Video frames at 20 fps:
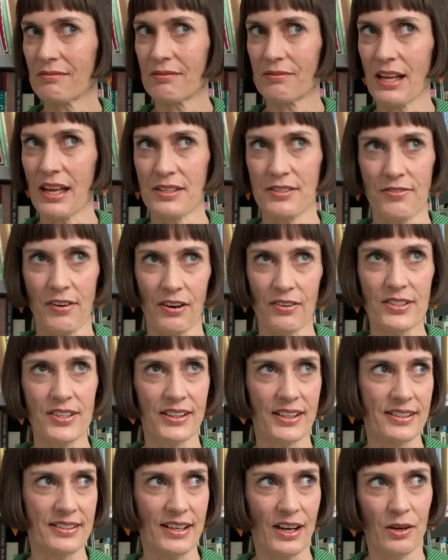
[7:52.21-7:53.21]
as far as I
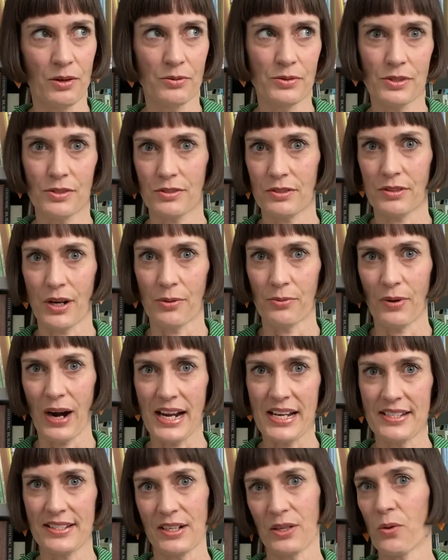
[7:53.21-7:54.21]
can tell, was
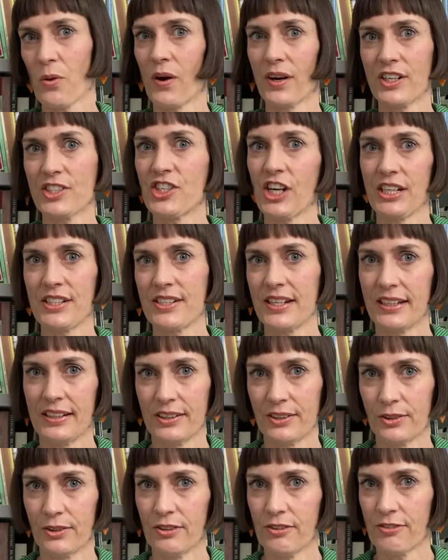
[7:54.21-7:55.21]
raised in quite a
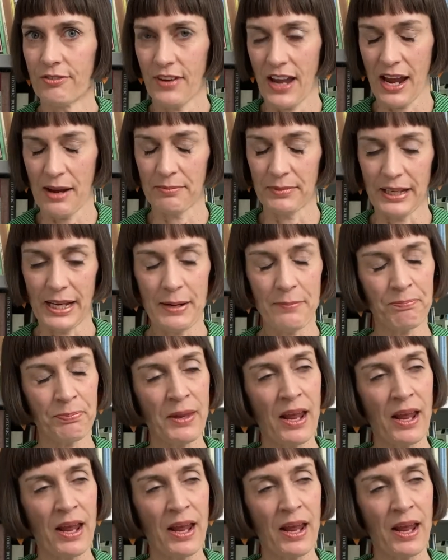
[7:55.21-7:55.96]
genteel family.